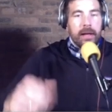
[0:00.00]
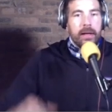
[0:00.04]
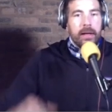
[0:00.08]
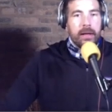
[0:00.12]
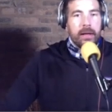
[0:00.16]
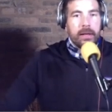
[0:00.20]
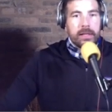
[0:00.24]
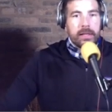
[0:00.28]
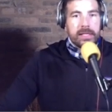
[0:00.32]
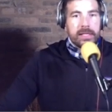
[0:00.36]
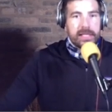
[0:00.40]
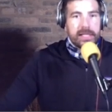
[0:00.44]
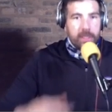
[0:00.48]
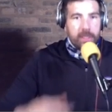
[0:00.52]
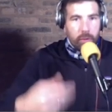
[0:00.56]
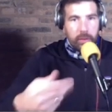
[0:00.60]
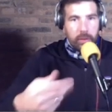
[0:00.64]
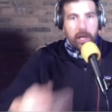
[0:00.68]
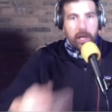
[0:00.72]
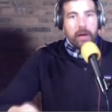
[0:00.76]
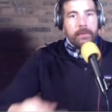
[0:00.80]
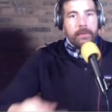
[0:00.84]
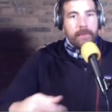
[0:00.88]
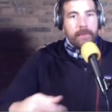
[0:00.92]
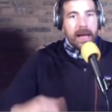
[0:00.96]
still
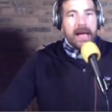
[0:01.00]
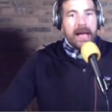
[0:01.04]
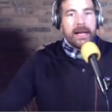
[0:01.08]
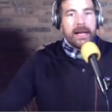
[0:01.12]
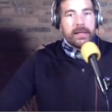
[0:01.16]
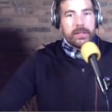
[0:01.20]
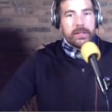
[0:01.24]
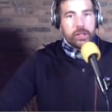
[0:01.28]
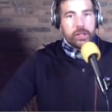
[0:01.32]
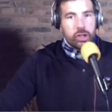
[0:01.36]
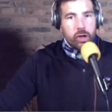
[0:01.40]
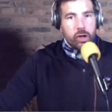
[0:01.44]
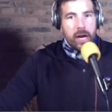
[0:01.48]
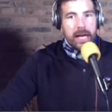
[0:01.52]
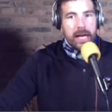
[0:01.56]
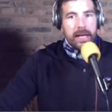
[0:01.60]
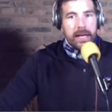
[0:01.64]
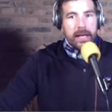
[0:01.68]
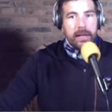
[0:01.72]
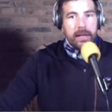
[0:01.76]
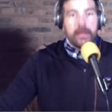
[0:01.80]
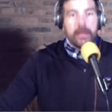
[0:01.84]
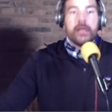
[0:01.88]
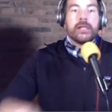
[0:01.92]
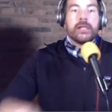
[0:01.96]
going back to
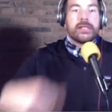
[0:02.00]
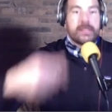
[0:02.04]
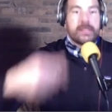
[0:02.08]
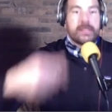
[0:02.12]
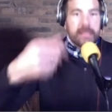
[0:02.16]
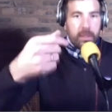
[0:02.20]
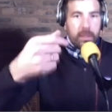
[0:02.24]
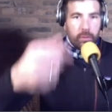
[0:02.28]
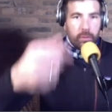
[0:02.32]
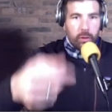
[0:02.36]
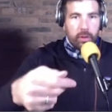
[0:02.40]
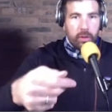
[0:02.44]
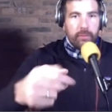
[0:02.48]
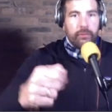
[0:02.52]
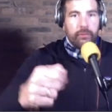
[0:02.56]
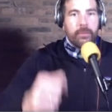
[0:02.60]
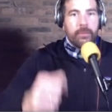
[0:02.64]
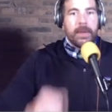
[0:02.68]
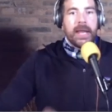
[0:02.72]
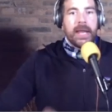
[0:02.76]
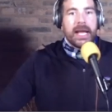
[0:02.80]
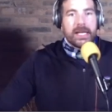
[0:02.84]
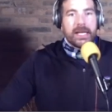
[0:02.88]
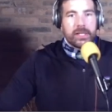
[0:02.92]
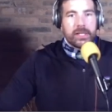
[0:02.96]
training, still looking for
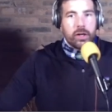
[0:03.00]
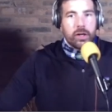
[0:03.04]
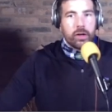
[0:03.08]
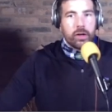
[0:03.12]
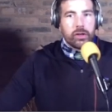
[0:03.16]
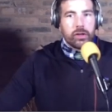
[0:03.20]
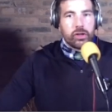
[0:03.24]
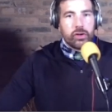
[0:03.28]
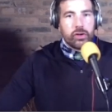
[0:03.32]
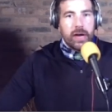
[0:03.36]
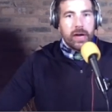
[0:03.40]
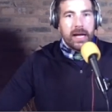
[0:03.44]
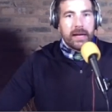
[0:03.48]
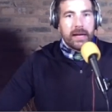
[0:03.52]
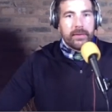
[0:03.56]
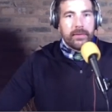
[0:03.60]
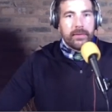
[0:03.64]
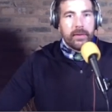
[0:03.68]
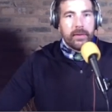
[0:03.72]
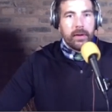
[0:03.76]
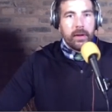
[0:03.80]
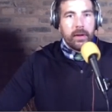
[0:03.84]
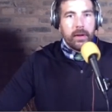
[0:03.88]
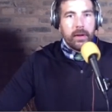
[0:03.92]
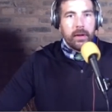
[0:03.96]
my next contract,
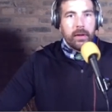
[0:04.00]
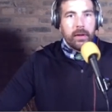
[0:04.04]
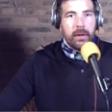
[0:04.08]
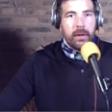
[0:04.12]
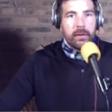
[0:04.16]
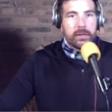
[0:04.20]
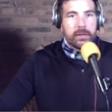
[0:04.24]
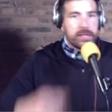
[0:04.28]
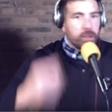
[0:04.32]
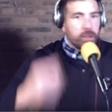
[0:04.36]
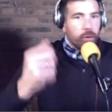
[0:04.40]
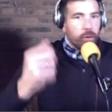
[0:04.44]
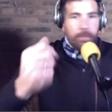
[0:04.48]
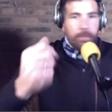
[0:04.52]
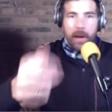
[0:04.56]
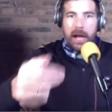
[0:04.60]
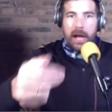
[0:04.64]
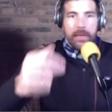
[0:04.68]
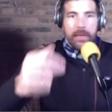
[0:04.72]
still buying the